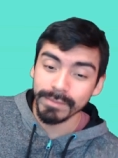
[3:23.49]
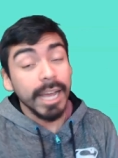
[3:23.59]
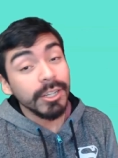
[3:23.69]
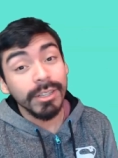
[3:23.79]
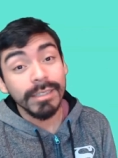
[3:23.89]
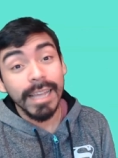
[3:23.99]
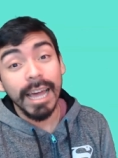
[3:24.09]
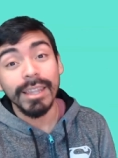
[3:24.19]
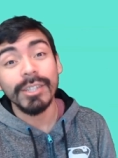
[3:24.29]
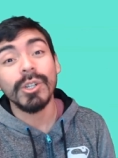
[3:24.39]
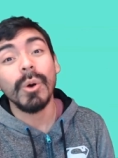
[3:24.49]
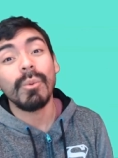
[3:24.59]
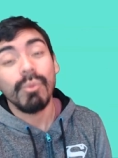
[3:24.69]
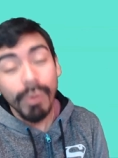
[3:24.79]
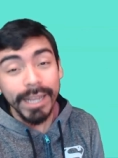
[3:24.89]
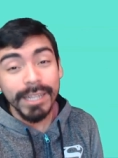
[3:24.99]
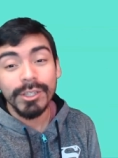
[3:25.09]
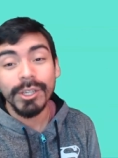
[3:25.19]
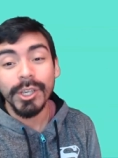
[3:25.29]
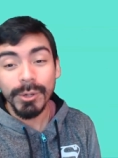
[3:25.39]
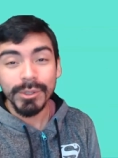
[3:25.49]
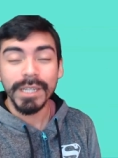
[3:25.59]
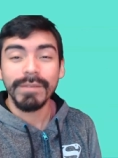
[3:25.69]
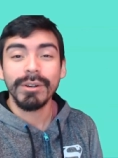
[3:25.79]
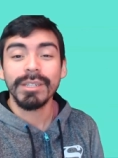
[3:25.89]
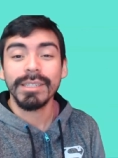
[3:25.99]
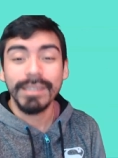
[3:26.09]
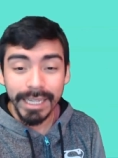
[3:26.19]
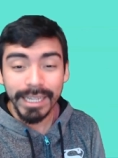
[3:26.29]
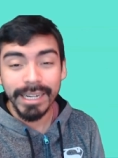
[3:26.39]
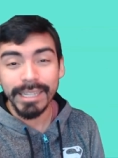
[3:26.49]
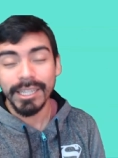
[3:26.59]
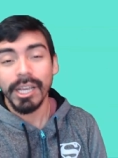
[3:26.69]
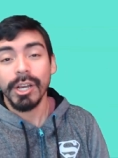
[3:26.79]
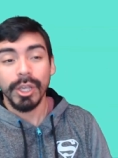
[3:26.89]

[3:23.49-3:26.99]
And just like that, let's go right to Houston versus Tigres.